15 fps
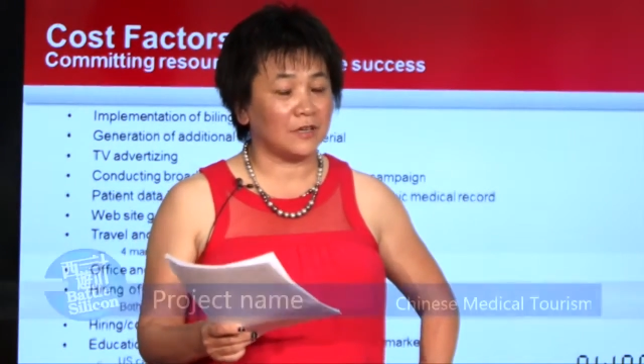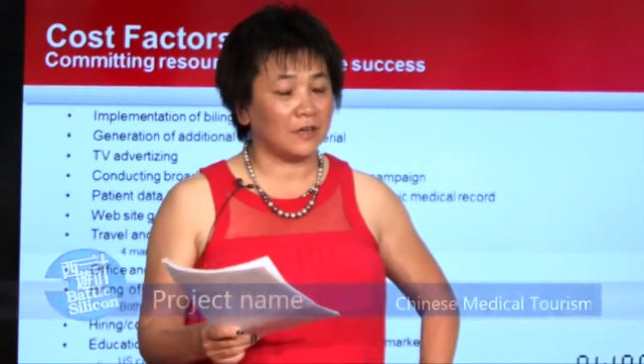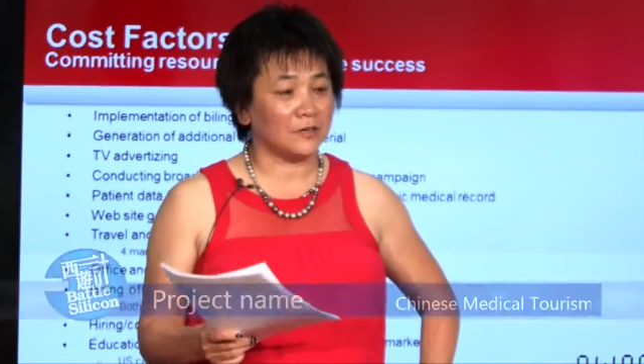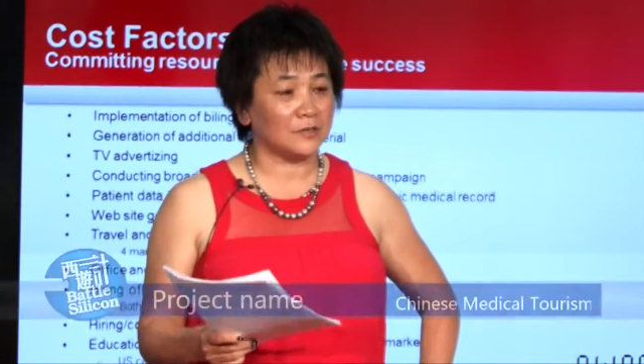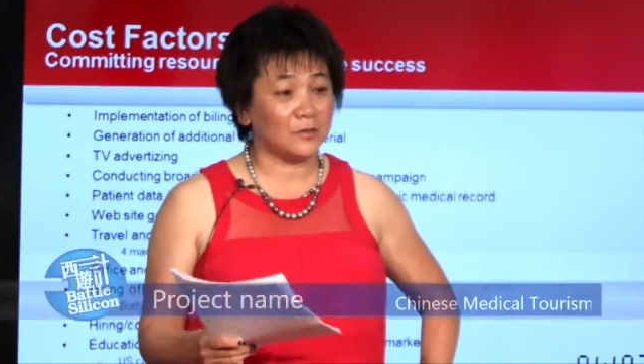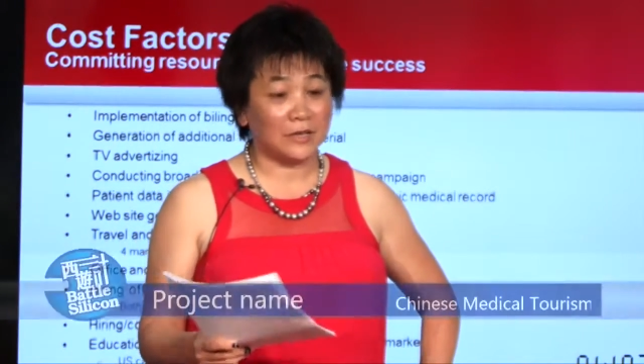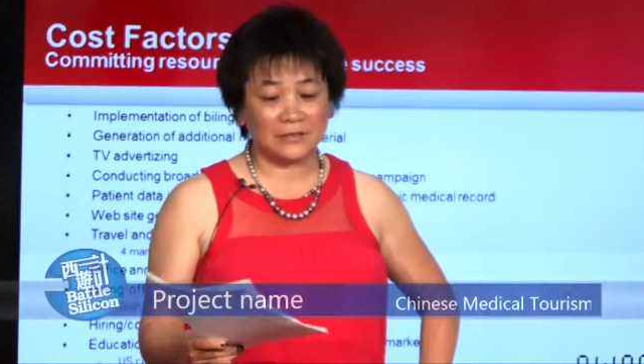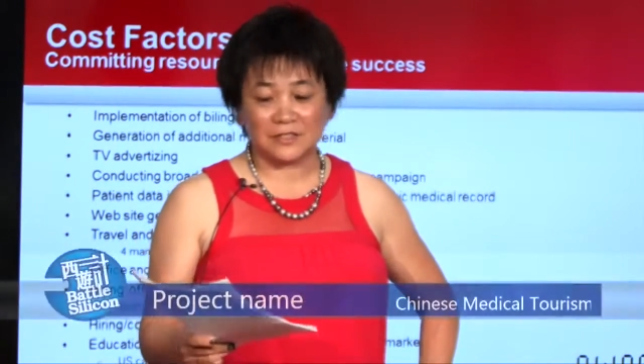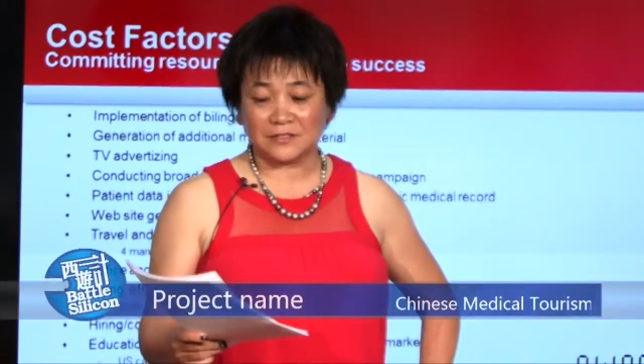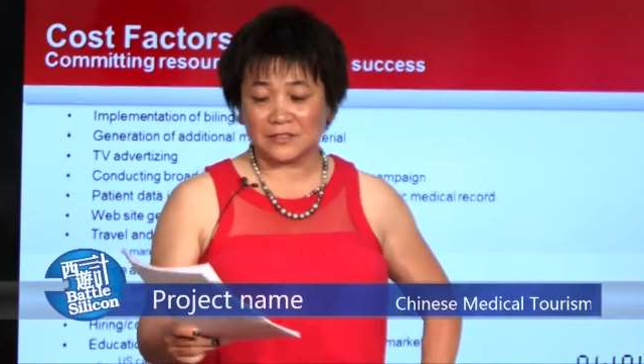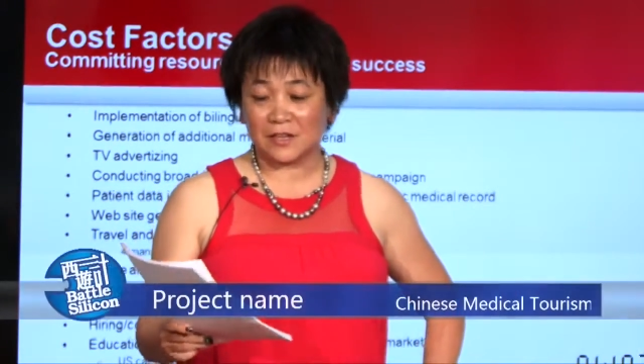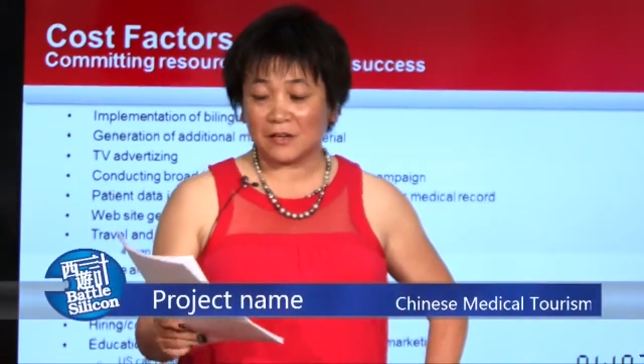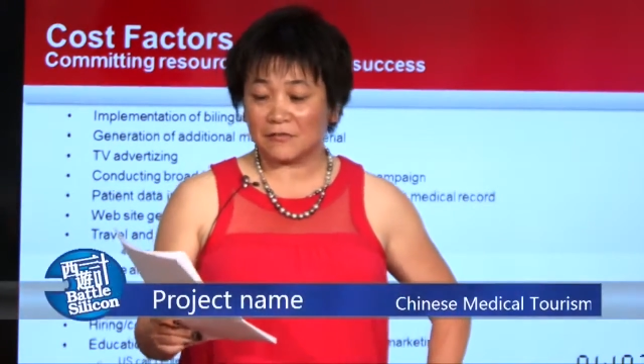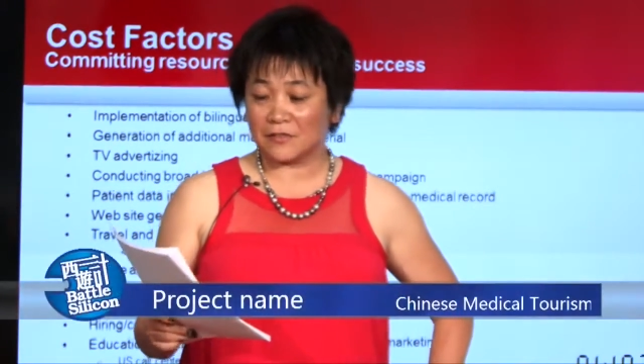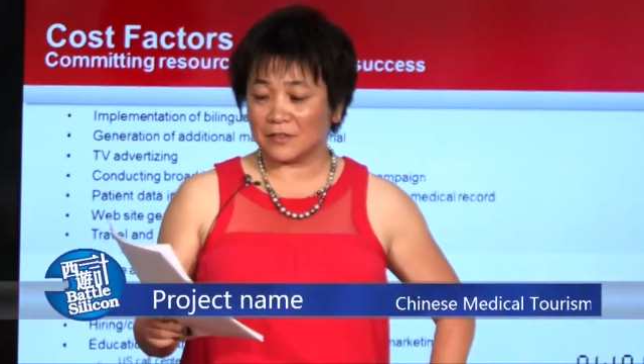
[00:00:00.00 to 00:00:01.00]
so I
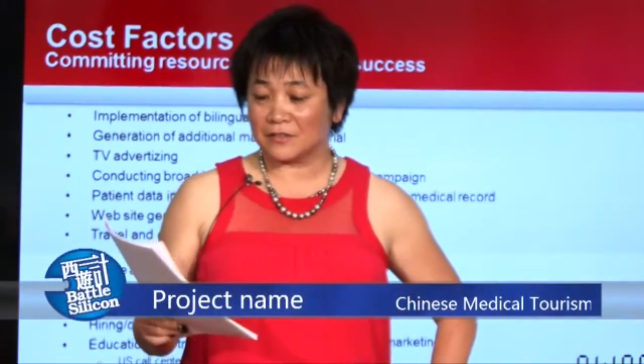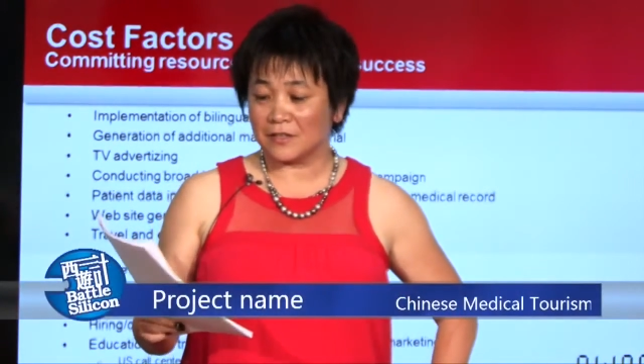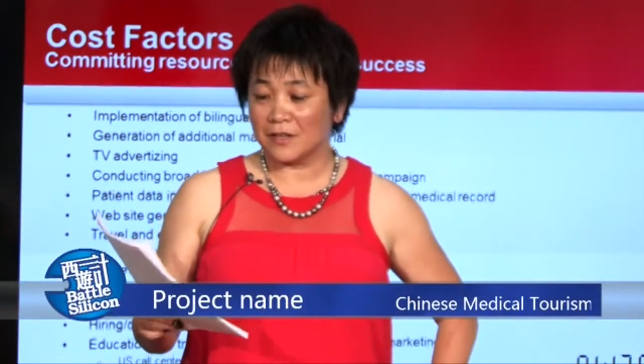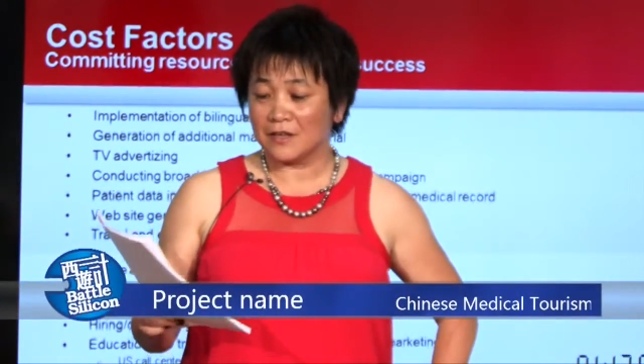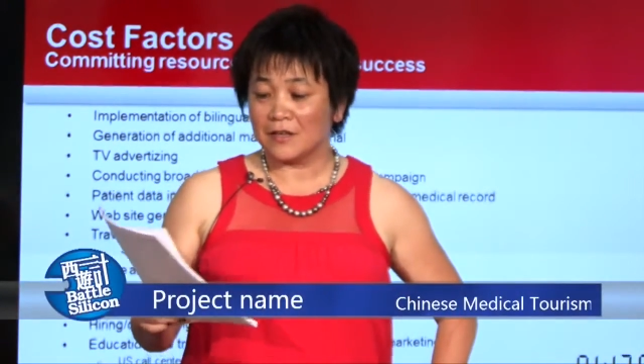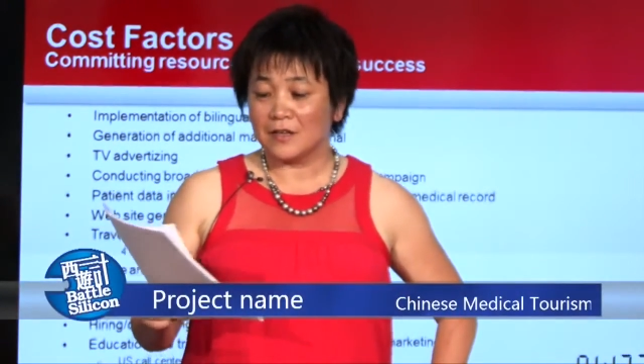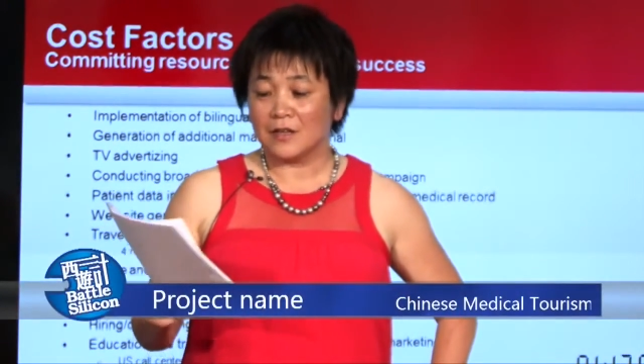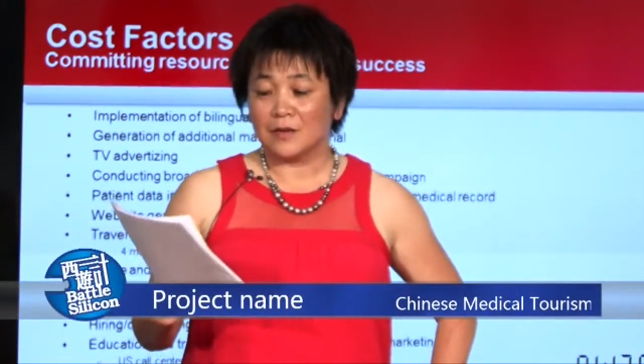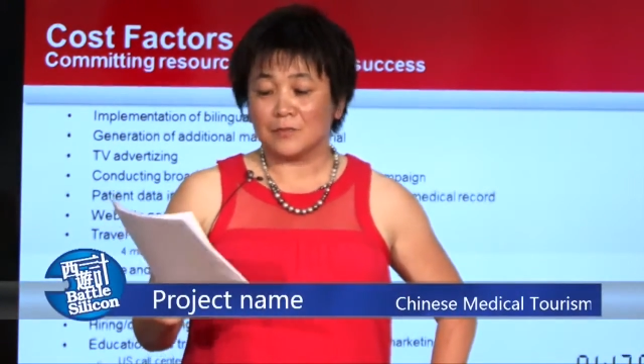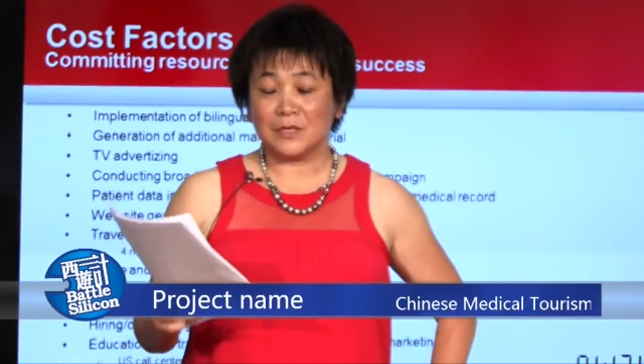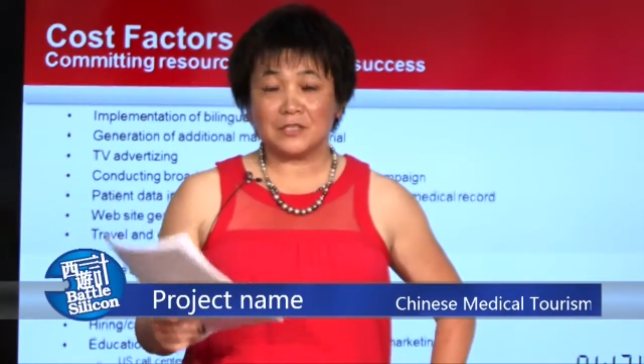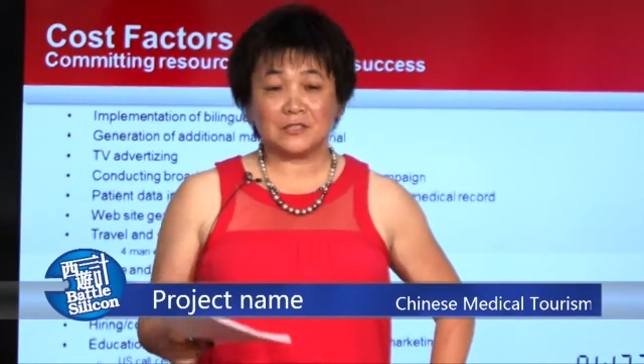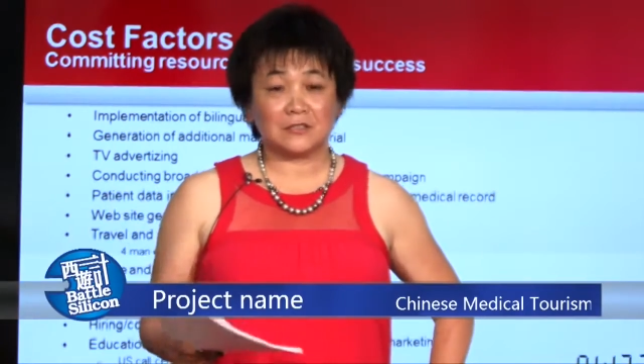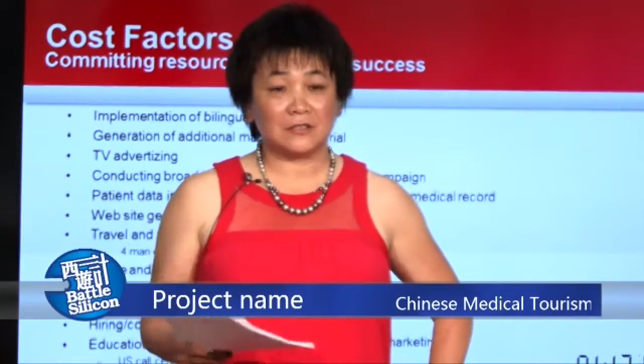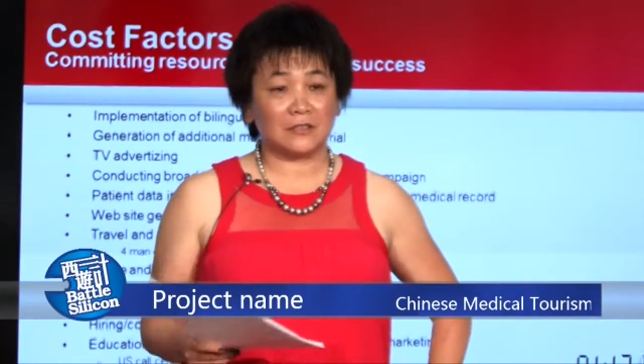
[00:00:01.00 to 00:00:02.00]
discovered
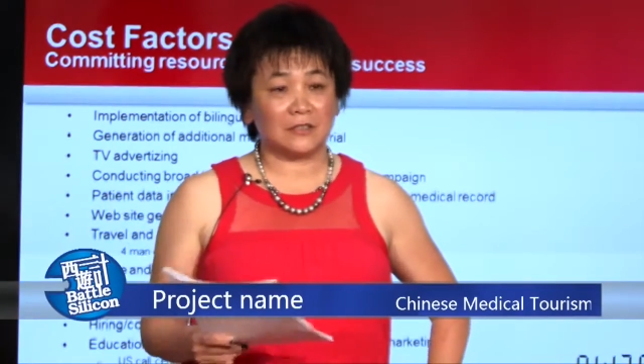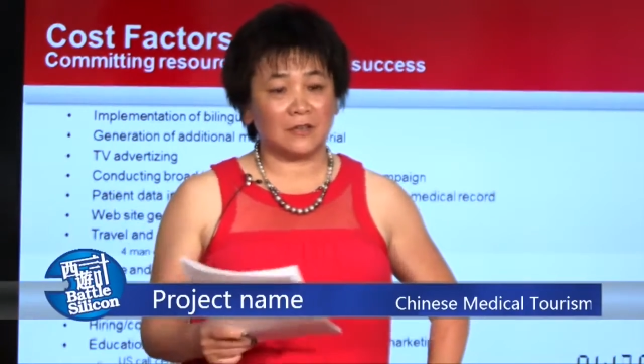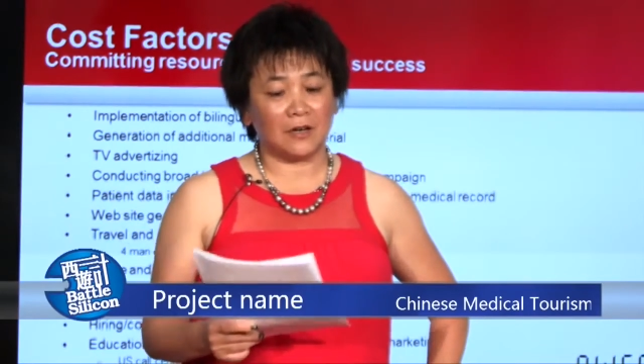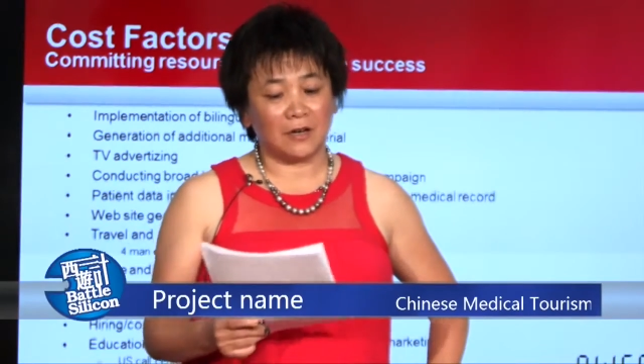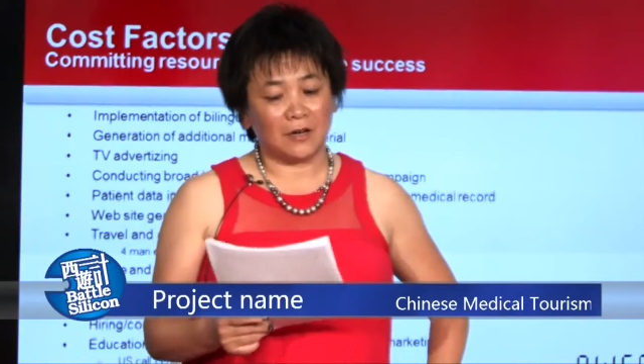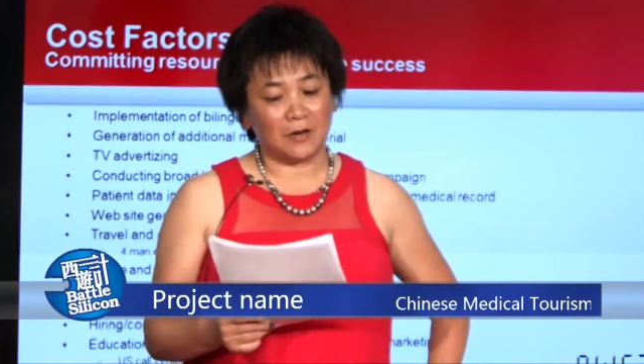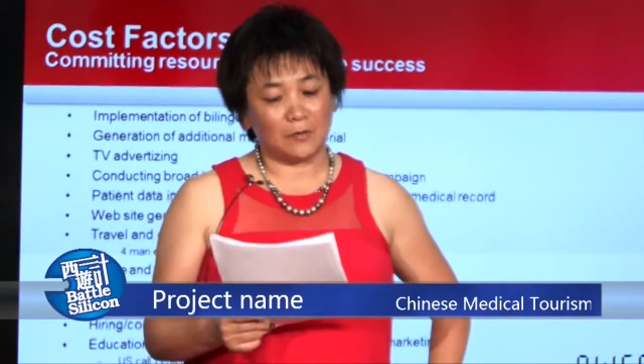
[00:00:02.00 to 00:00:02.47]
Mr.